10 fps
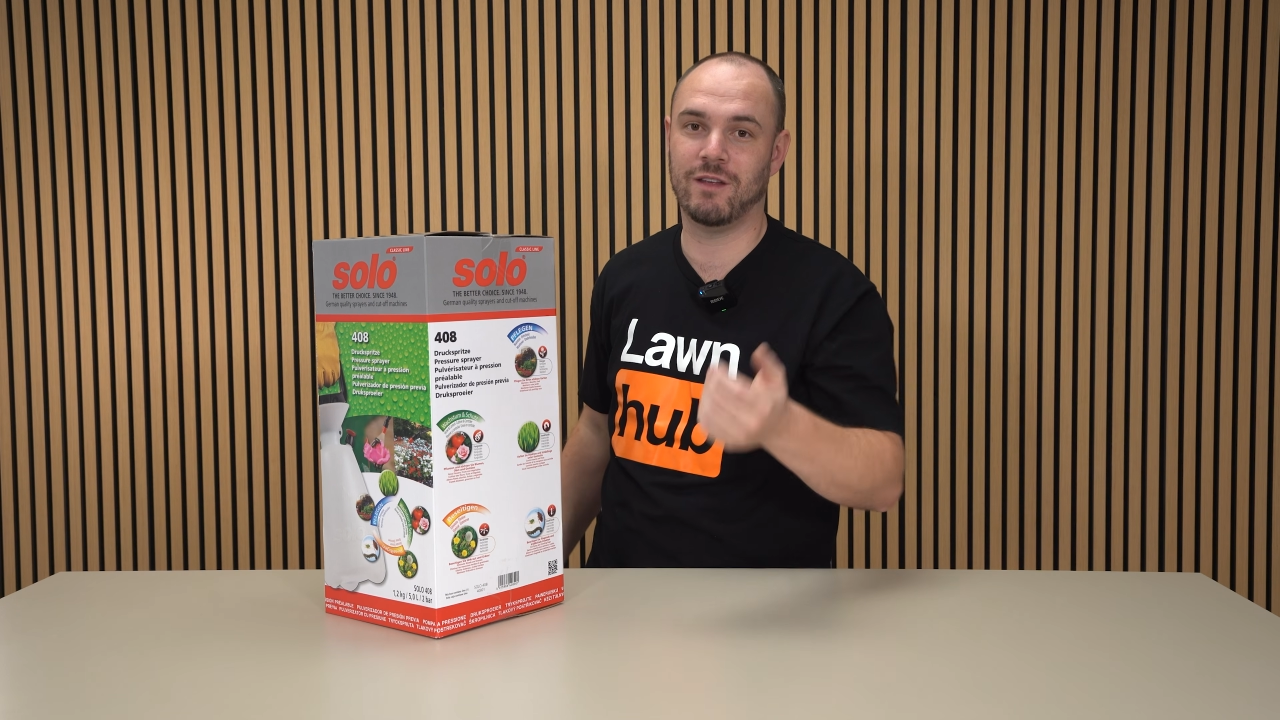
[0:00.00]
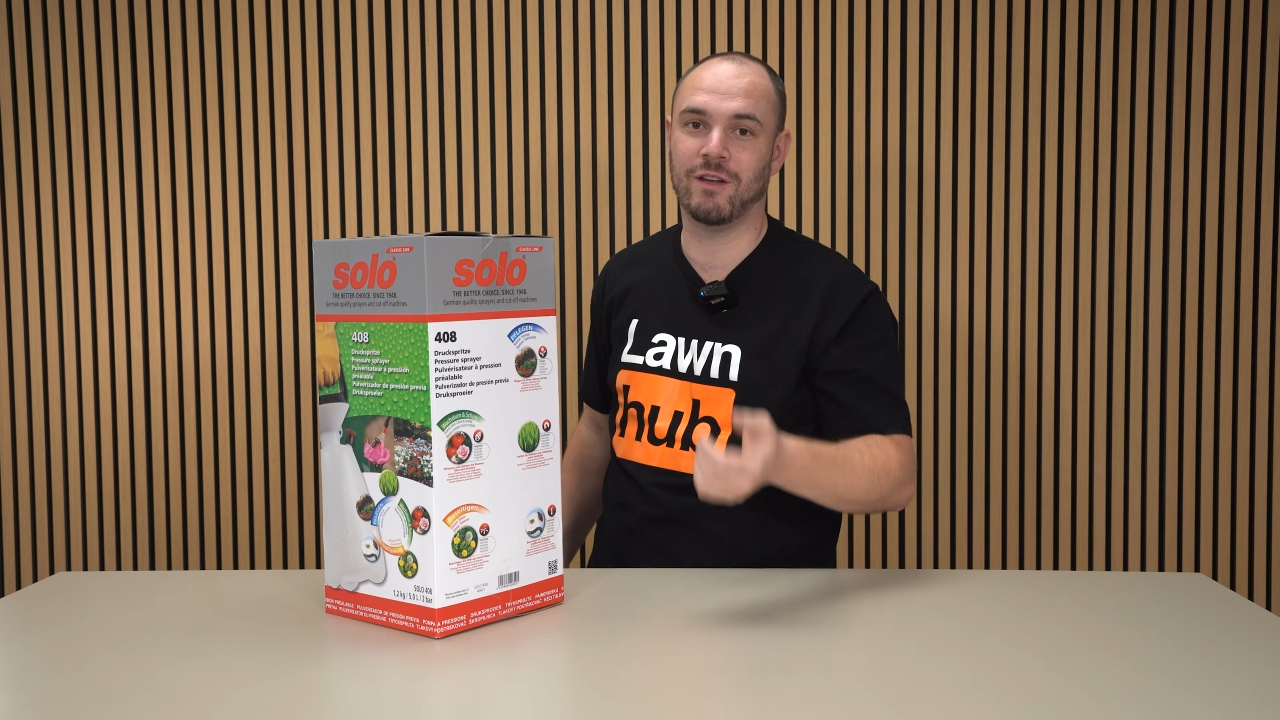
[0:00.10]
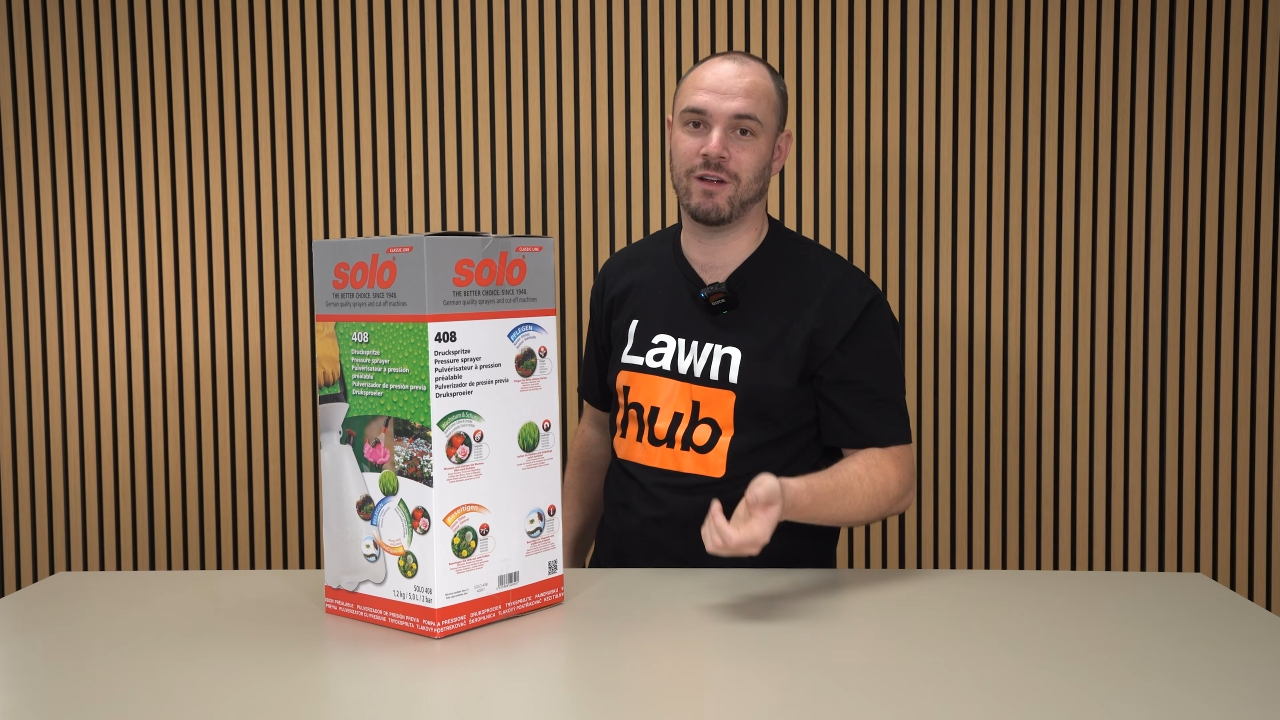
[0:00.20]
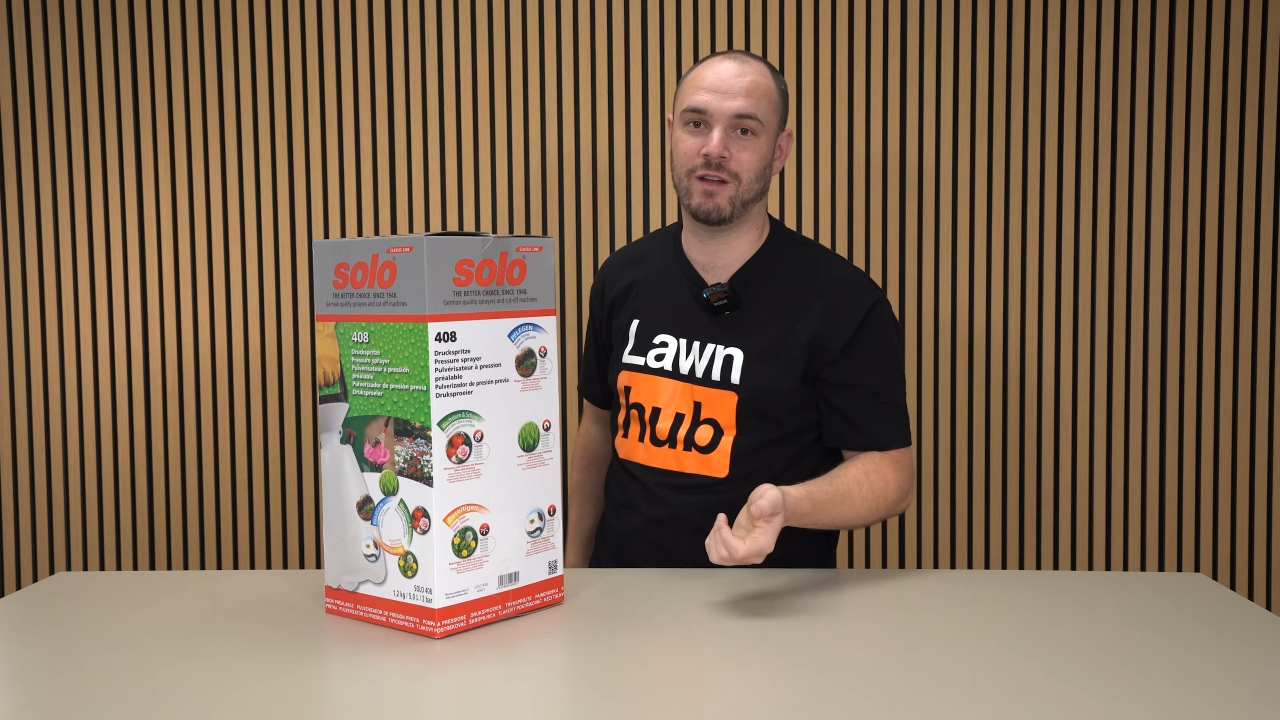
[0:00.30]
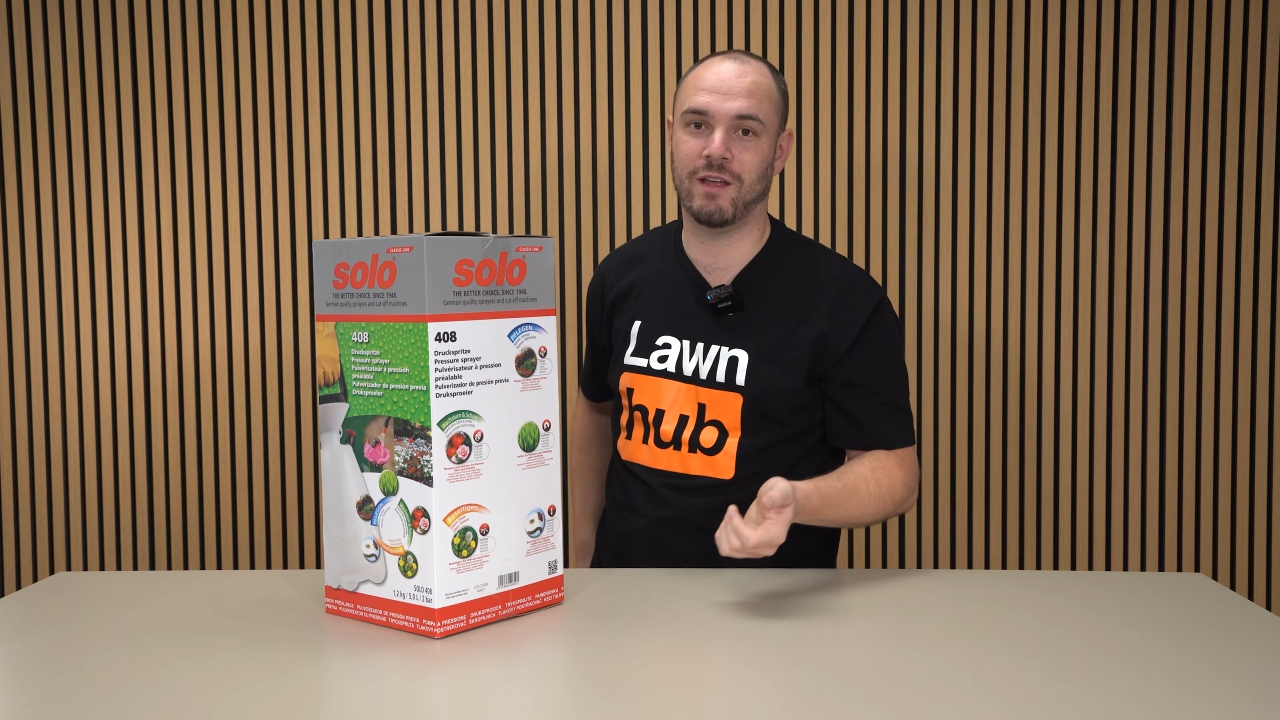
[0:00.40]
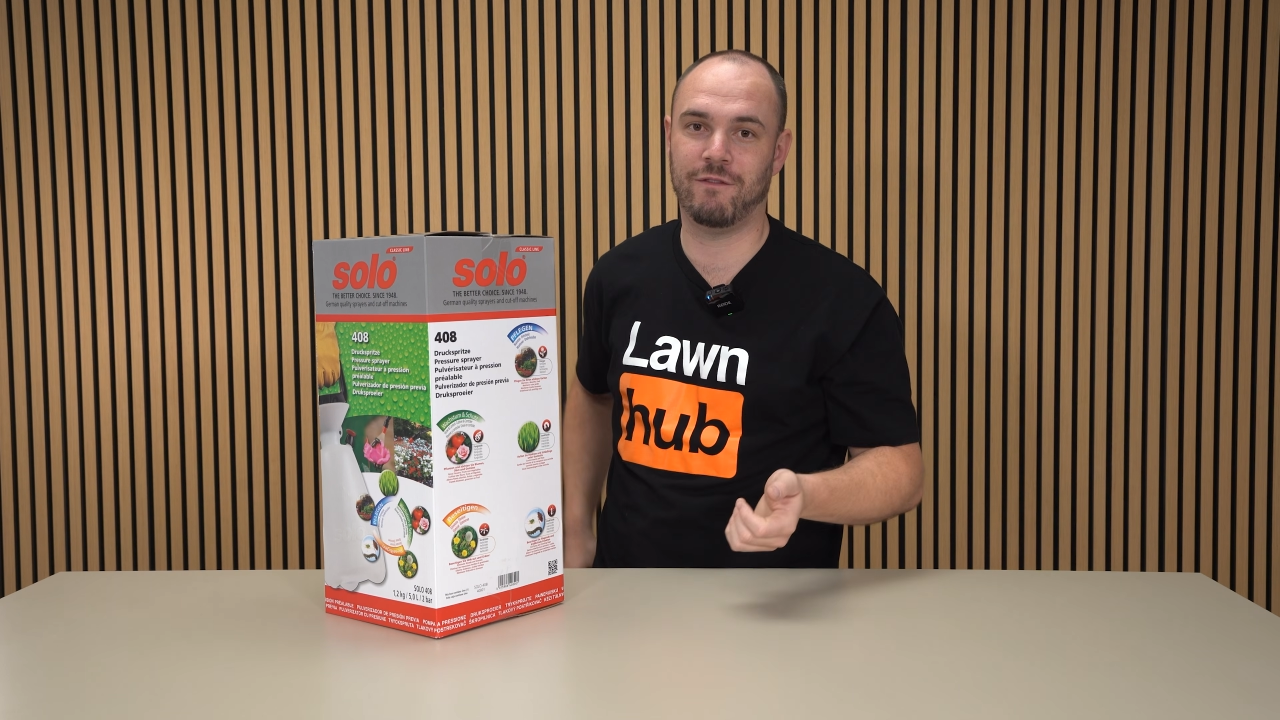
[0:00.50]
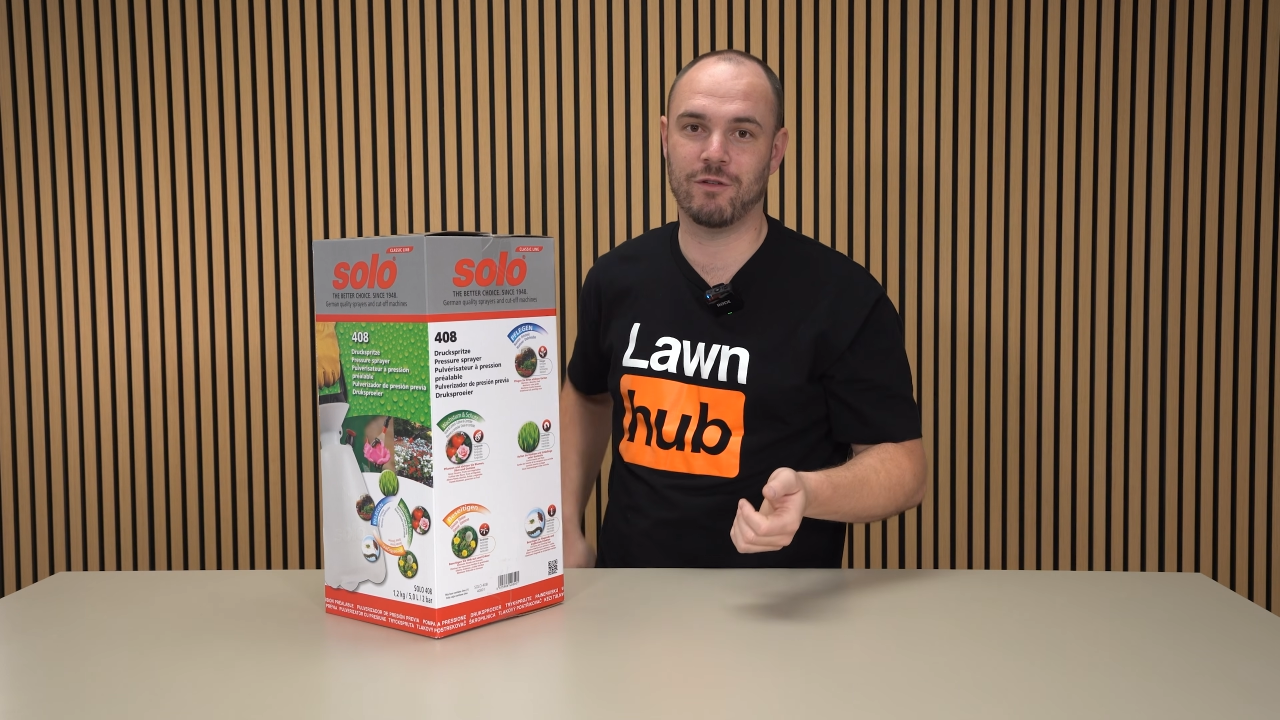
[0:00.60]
if